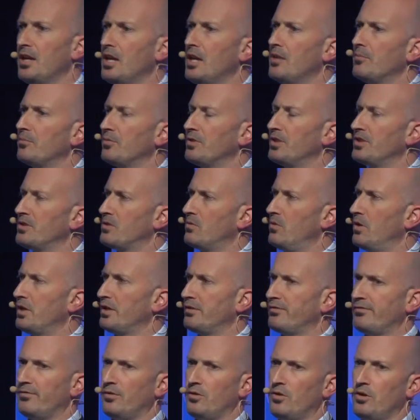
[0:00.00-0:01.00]
but there's
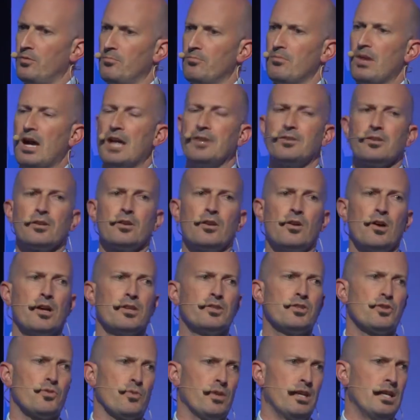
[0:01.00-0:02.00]
quite a firm
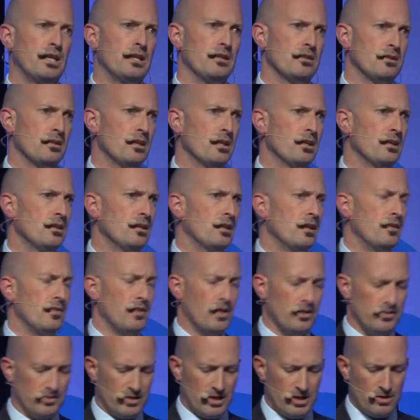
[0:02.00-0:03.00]
underlying trend in
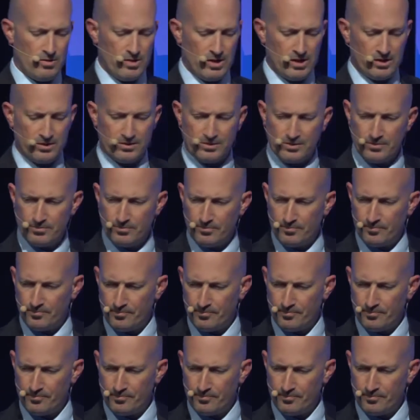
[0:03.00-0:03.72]
those areas.